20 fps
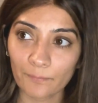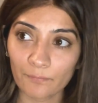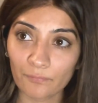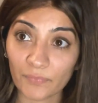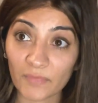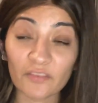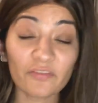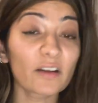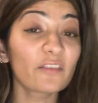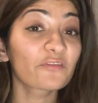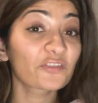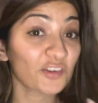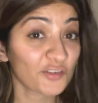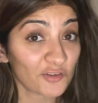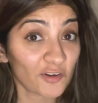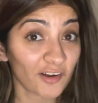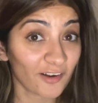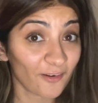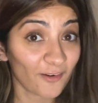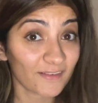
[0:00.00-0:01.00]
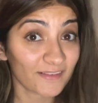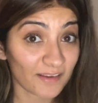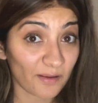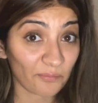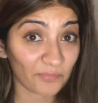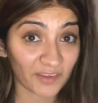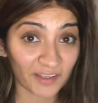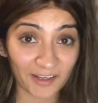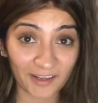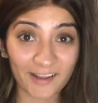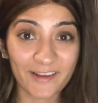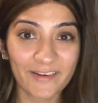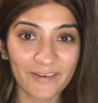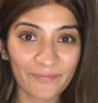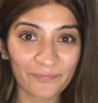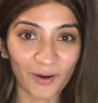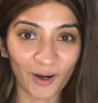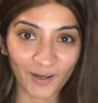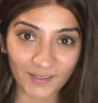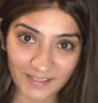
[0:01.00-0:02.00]
if I'm frustrated on something,
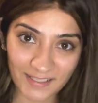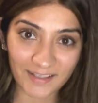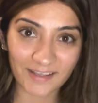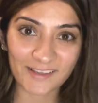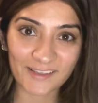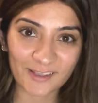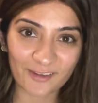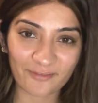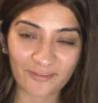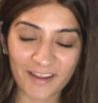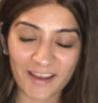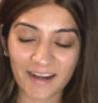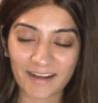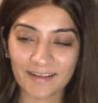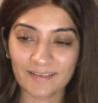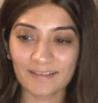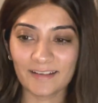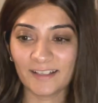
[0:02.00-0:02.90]
boxing is the way it